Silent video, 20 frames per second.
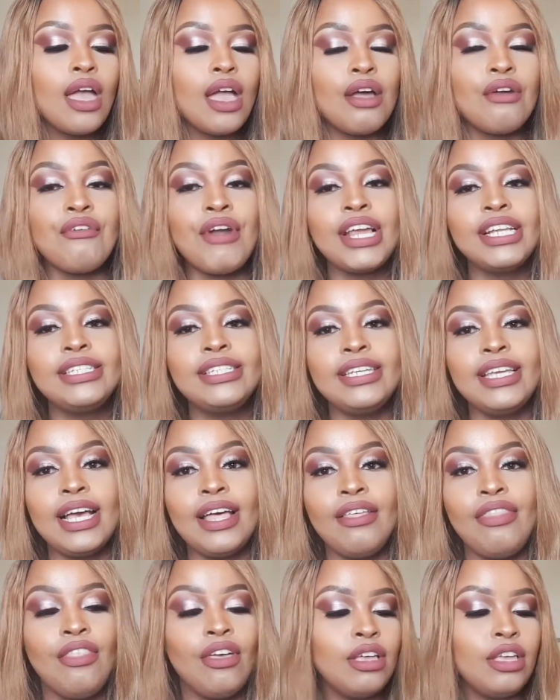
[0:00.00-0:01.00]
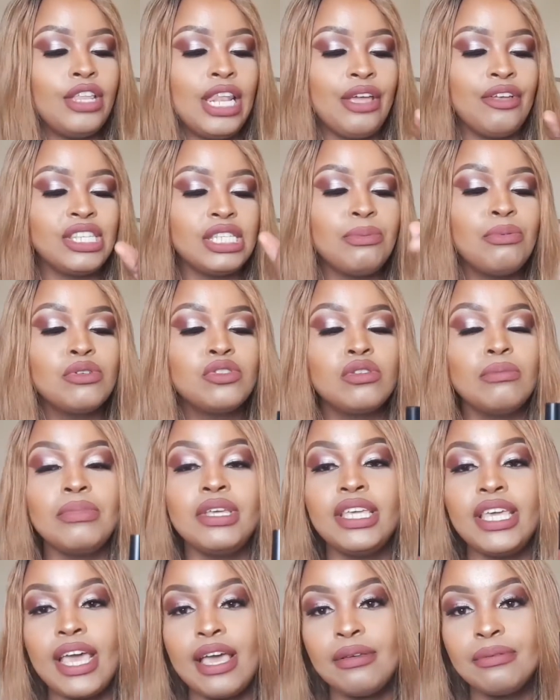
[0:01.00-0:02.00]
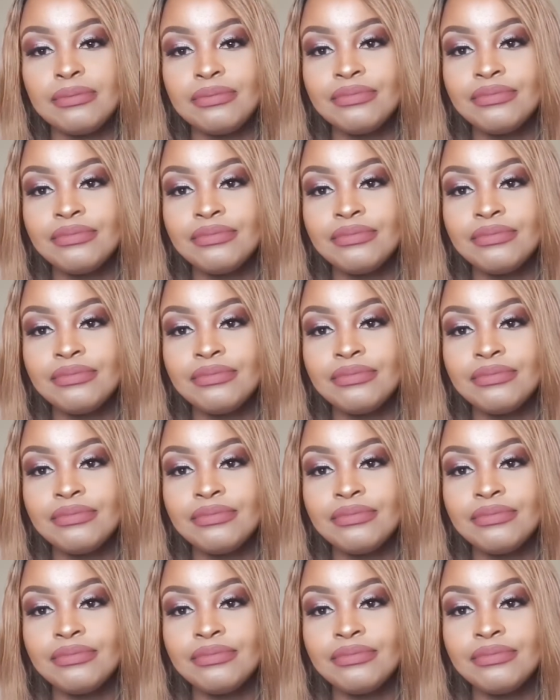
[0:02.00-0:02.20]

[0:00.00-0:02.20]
right here, like it's supposed to be here.